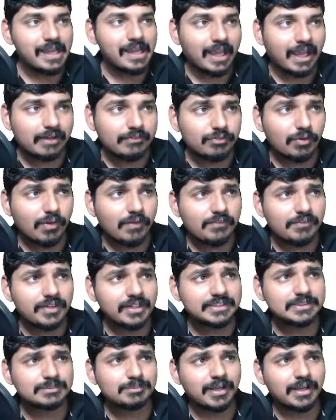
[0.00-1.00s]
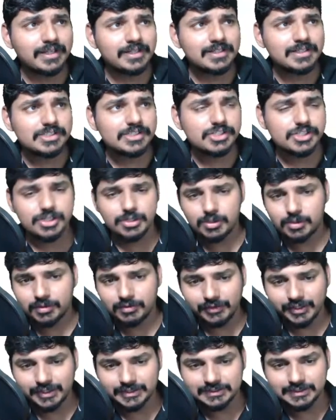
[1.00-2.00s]
f of x minus g
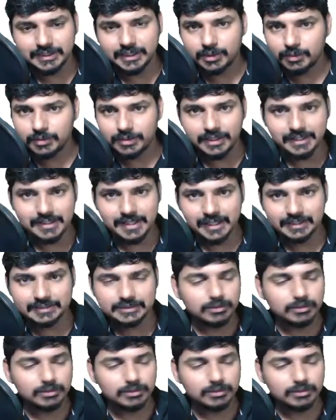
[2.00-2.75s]
of x into dx.